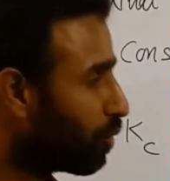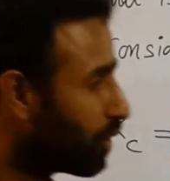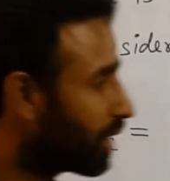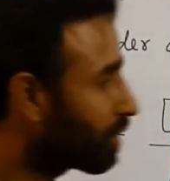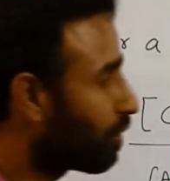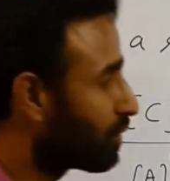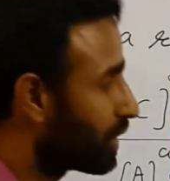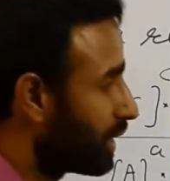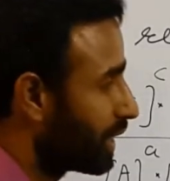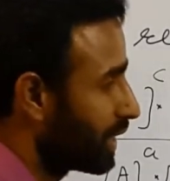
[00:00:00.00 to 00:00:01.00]
molar
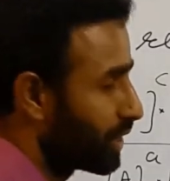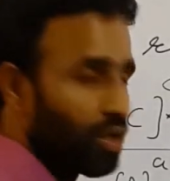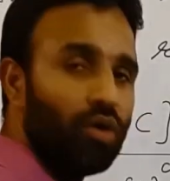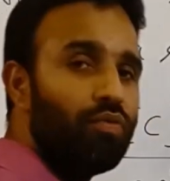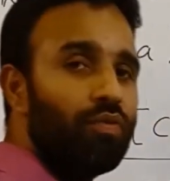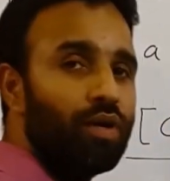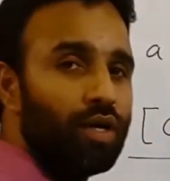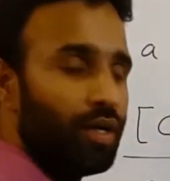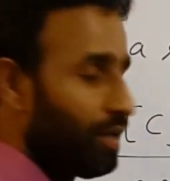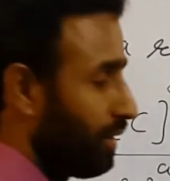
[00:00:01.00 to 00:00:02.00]
concentration of,
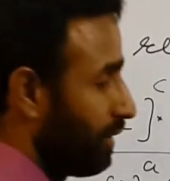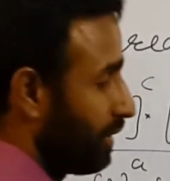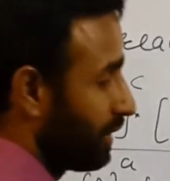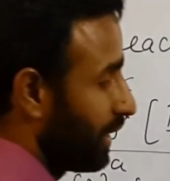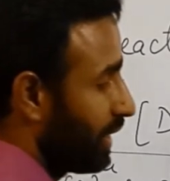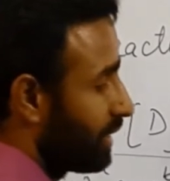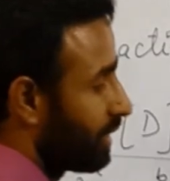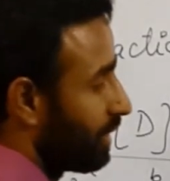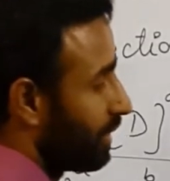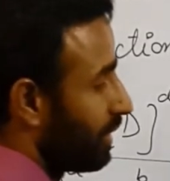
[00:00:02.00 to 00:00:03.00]
yes,